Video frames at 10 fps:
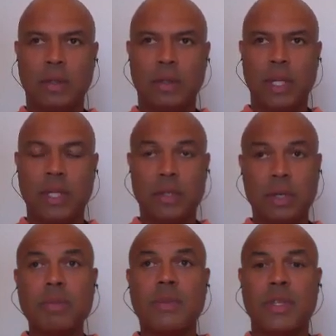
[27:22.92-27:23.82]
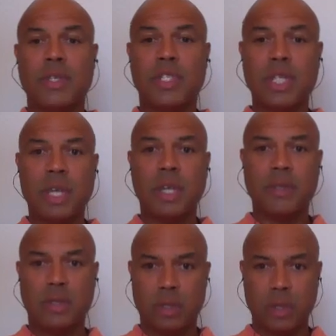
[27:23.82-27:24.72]
in terms of the
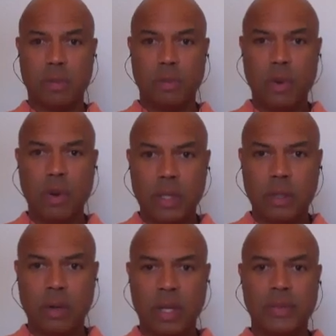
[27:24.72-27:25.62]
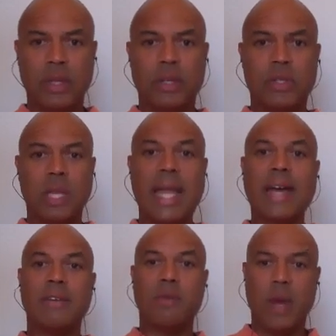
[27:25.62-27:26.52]
shift, to your point, Laurel, I think there's a
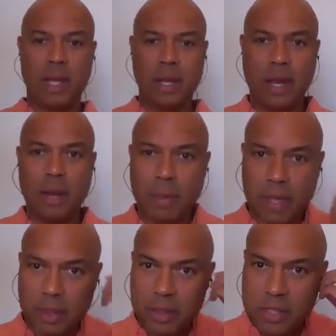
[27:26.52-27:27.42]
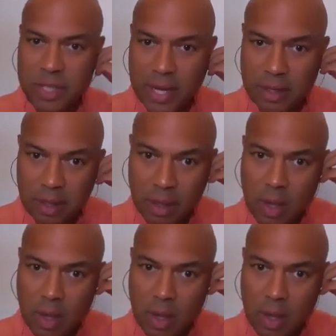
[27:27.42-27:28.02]
lot of waking up and understanding,